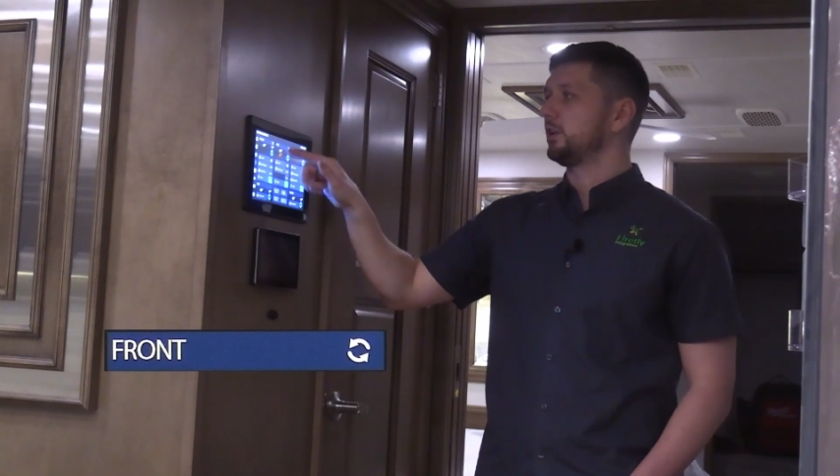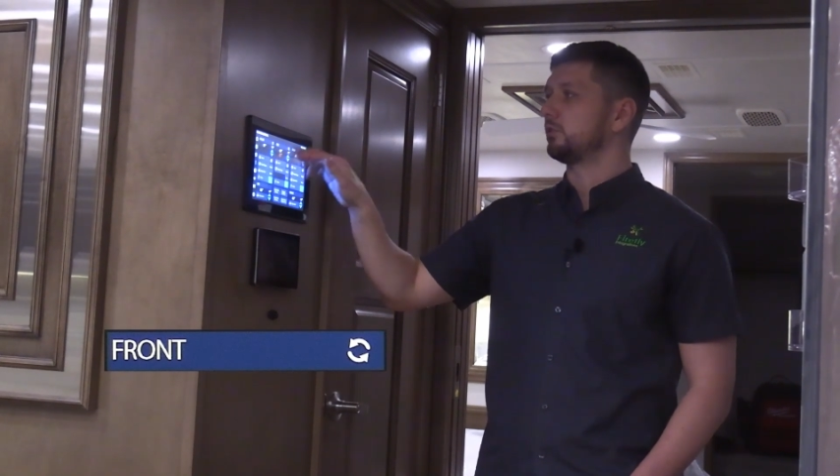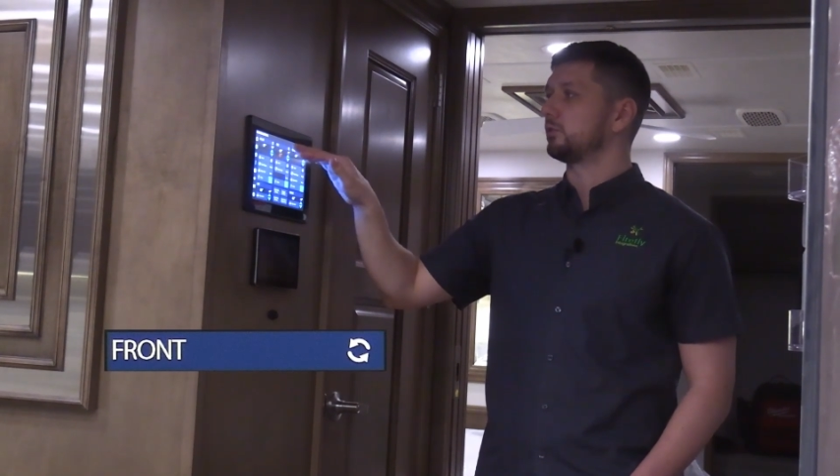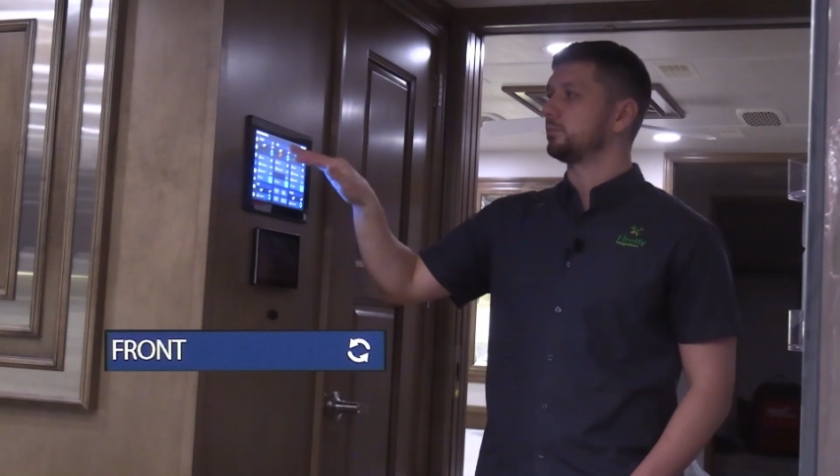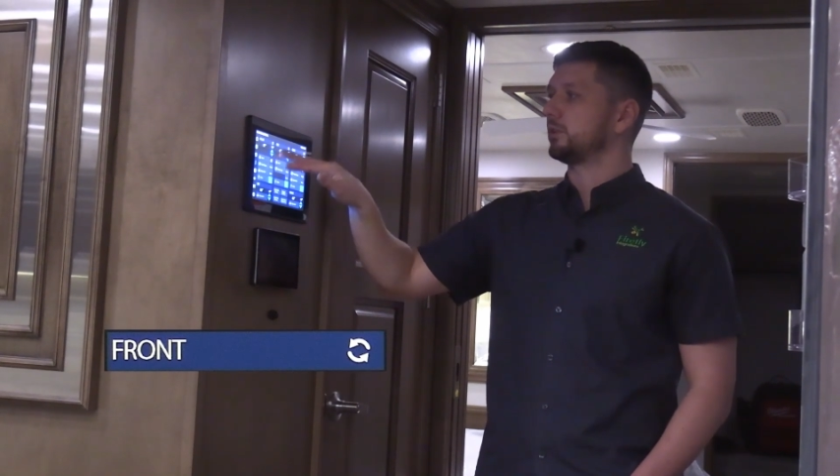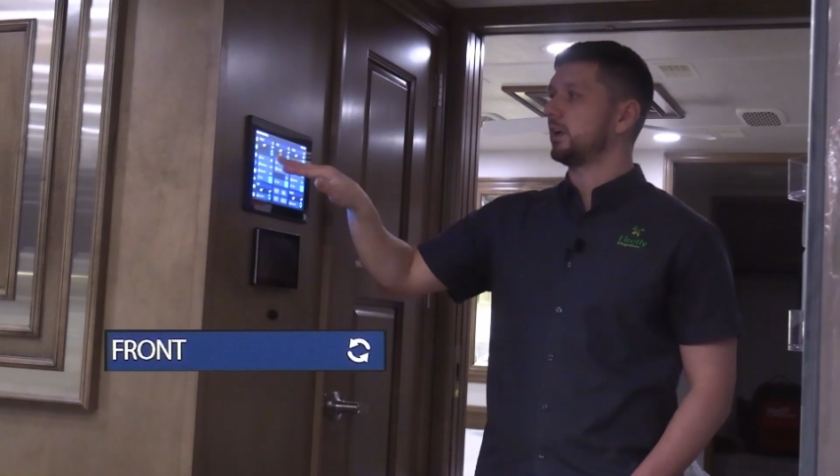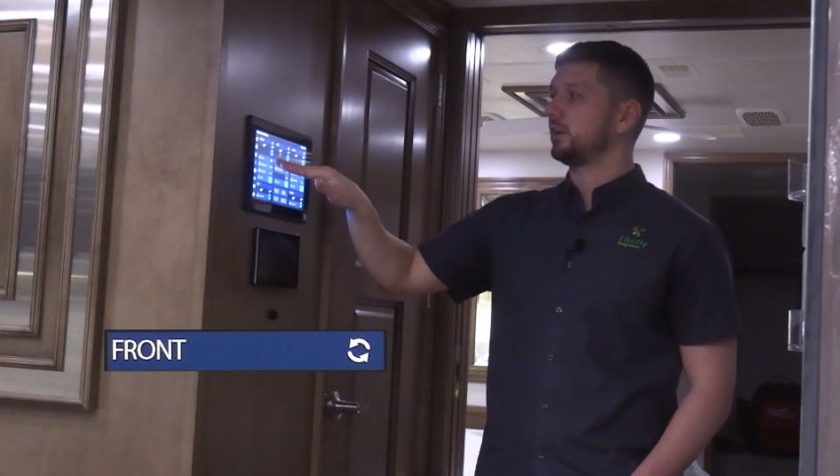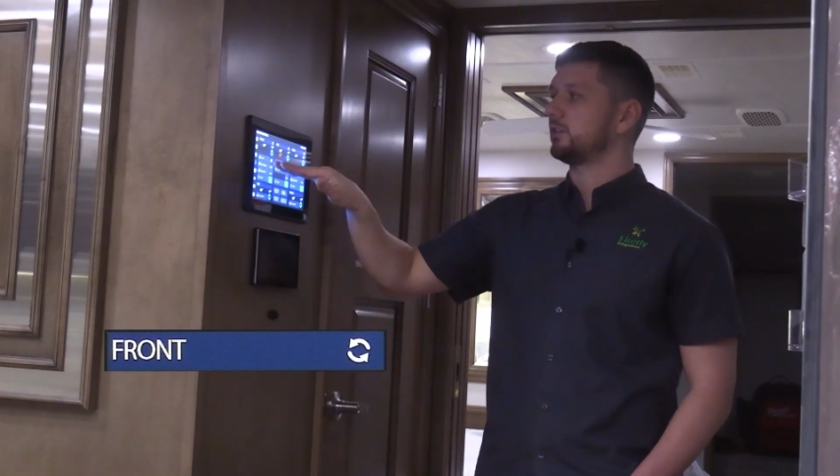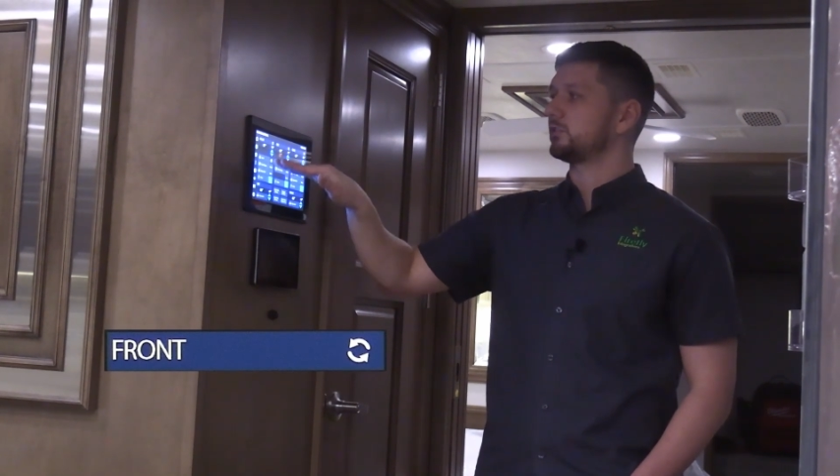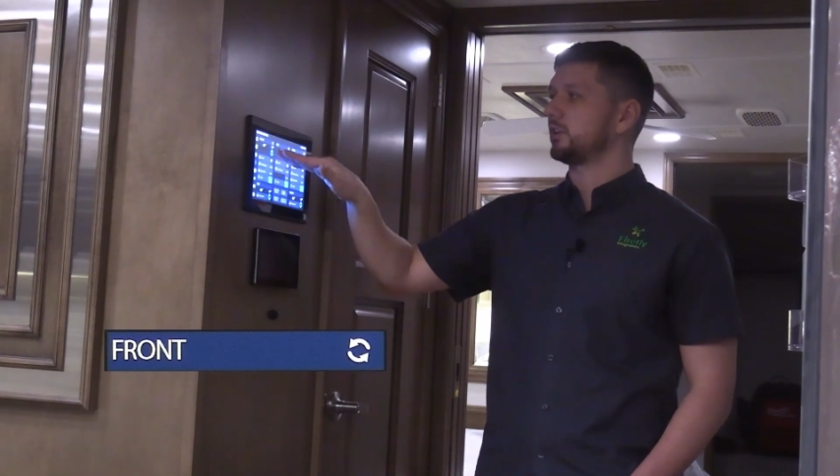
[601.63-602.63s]
it'll
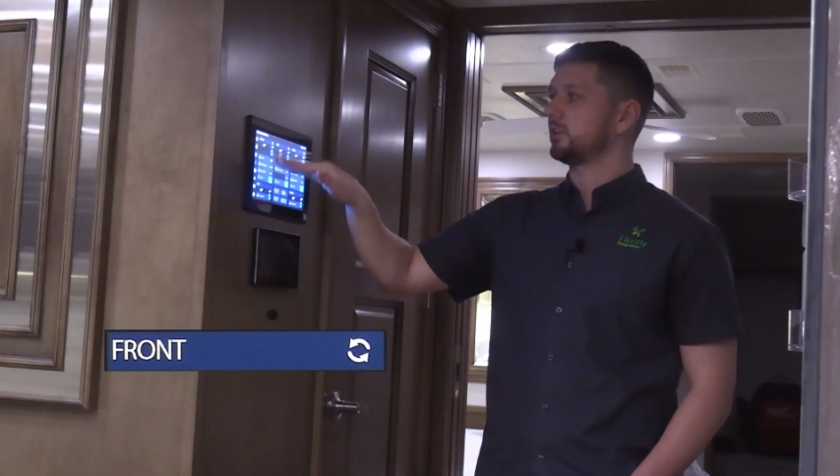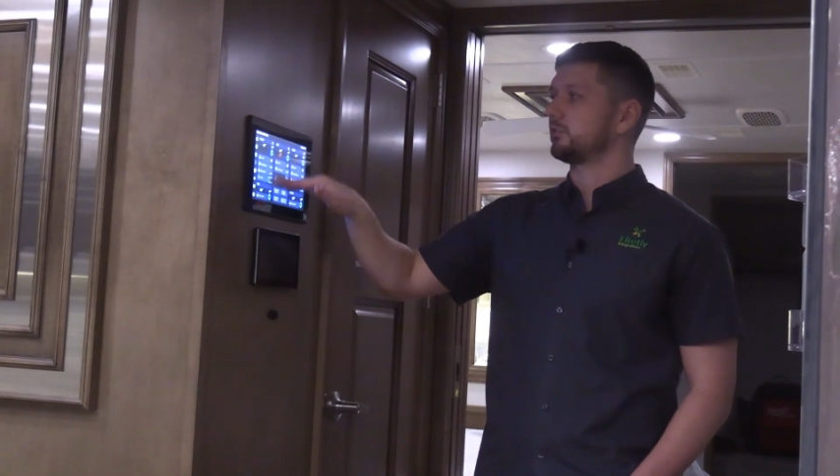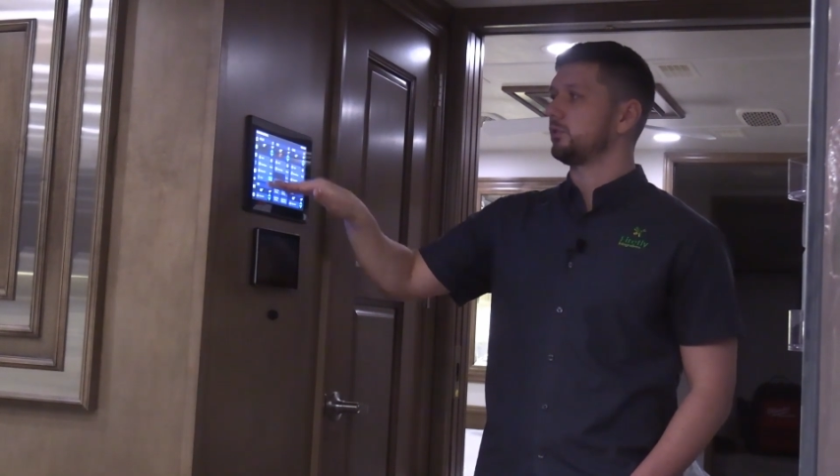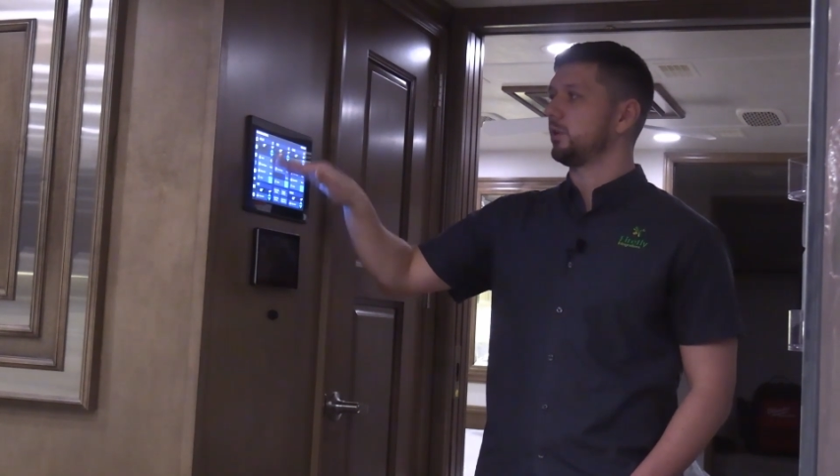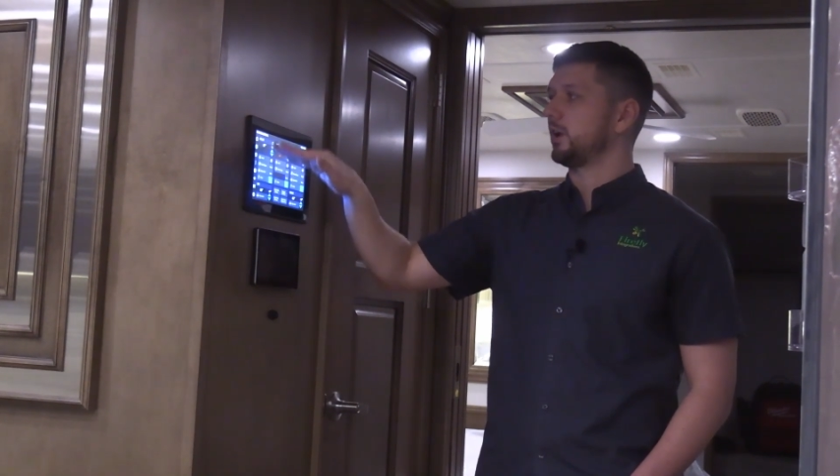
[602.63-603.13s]
apply the settings that you